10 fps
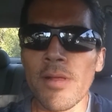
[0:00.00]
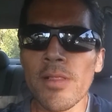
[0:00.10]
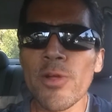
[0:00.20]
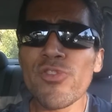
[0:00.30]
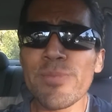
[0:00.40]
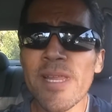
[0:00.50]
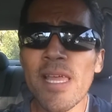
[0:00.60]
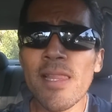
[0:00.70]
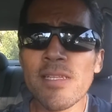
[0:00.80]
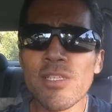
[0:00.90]
Hello, everybody.
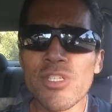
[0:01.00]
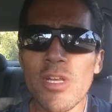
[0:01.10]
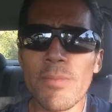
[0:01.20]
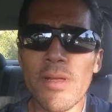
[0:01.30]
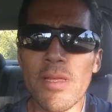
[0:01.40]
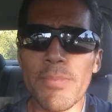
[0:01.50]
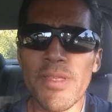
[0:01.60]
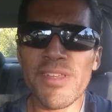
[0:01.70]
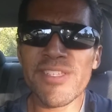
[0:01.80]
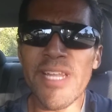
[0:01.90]
I'd like to share my
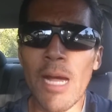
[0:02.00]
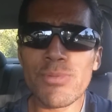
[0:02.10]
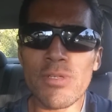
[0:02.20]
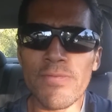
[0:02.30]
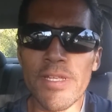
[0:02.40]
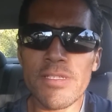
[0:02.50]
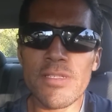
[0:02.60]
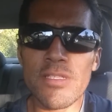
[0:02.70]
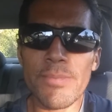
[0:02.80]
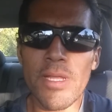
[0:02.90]
opinions and
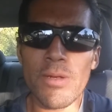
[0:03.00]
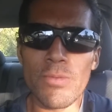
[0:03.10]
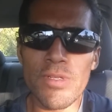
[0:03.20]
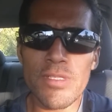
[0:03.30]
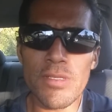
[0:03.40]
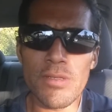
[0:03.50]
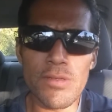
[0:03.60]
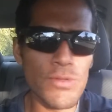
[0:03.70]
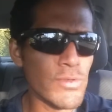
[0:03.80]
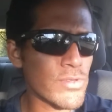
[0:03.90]
observations about a recent
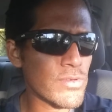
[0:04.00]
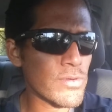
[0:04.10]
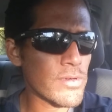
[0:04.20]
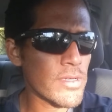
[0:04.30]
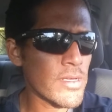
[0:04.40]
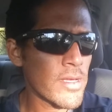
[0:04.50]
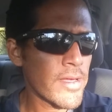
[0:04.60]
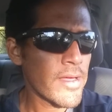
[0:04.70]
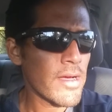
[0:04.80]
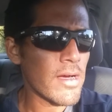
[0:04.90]
news story
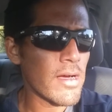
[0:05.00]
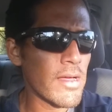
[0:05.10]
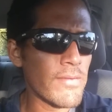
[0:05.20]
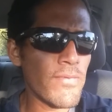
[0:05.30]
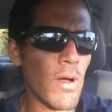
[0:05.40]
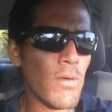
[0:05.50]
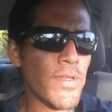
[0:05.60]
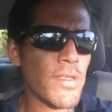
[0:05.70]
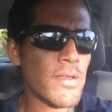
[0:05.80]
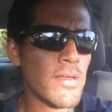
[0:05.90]

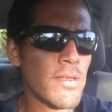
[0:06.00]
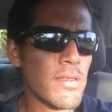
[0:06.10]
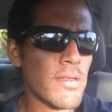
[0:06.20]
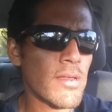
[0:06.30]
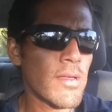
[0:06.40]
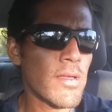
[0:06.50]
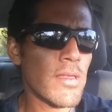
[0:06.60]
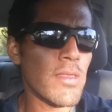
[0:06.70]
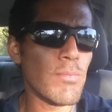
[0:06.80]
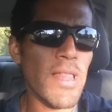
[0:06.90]

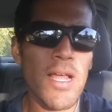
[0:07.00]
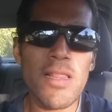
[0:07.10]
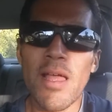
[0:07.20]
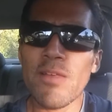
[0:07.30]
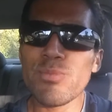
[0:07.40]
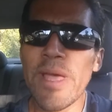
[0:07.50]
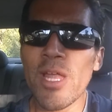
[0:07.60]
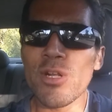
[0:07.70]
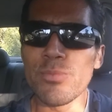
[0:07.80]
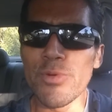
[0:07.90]
involving the Black Lives
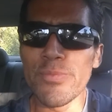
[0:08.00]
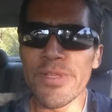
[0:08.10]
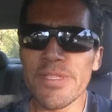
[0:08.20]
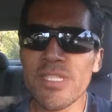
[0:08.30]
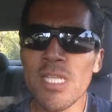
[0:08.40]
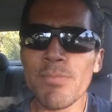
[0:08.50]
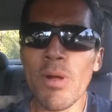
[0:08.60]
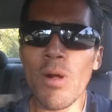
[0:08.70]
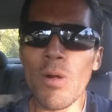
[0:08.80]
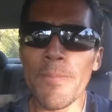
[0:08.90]
Matter movement in St.
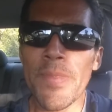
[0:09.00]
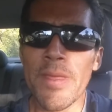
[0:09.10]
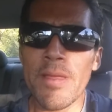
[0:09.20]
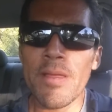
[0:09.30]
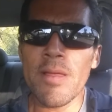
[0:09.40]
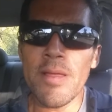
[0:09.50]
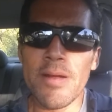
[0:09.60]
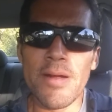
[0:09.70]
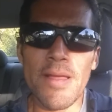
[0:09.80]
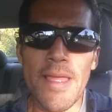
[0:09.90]
Paul
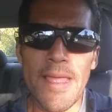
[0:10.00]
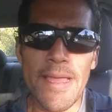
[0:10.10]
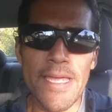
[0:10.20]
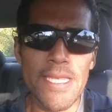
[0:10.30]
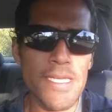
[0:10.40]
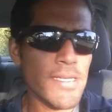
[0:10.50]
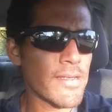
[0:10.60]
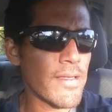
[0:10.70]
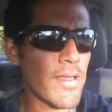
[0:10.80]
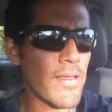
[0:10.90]
and
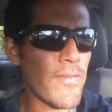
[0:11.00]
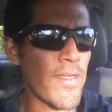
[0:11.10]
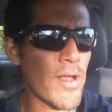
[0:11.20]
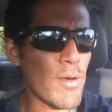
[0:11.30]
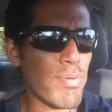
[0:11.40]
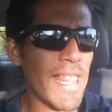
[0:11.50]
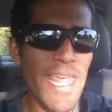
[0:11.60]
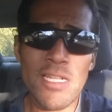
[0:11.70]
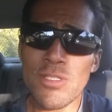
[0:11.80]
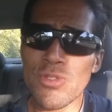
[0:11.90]
their
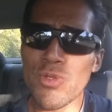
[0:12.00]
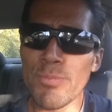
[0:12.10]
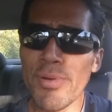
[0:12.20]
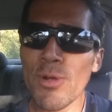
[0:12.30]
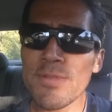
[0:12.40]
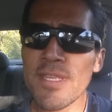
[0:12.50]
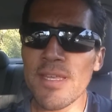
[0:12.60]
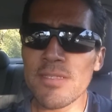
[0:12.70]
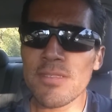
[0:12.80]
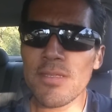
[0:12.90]
plans to
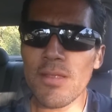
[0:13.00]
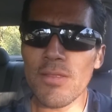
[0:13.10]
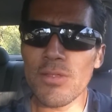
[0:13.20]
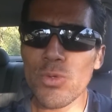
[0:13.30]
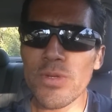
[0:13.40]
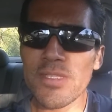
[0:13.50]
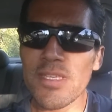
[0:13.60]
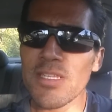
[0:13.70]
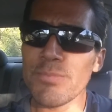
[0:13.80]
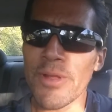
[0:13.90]
protest the Twin
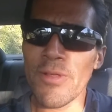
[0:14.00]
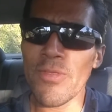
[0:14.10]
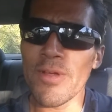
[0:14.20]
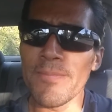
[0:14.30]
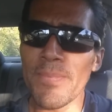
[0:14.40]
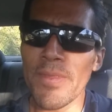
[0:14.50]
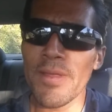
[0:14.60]
Cities Marathon.